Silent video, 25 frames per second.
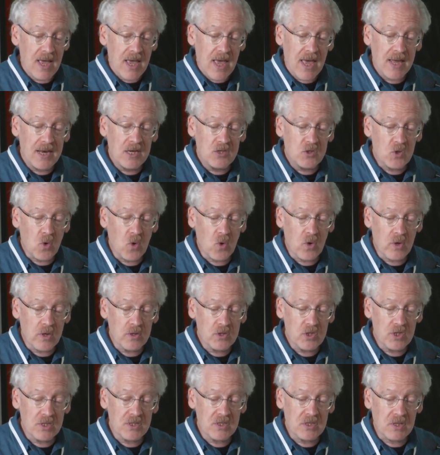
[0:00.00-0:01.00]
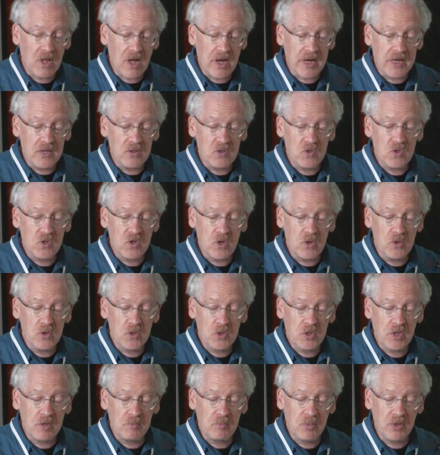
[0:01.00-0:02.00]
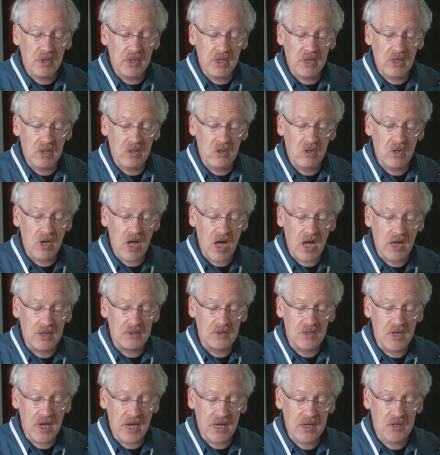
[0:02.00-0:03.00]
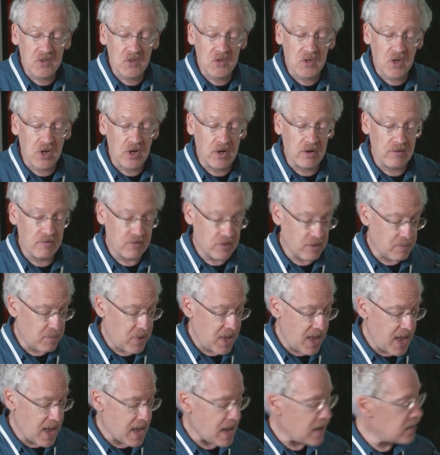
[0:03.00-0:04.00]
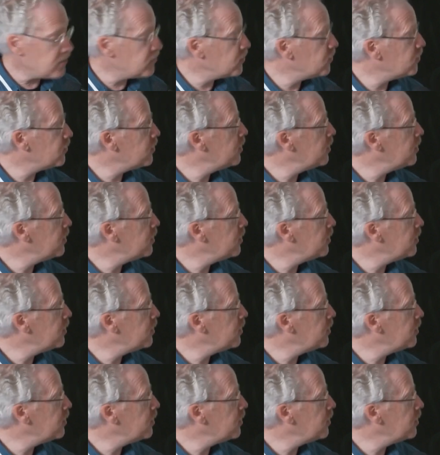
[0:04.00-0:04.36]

and its origins lie in social and political context of the past.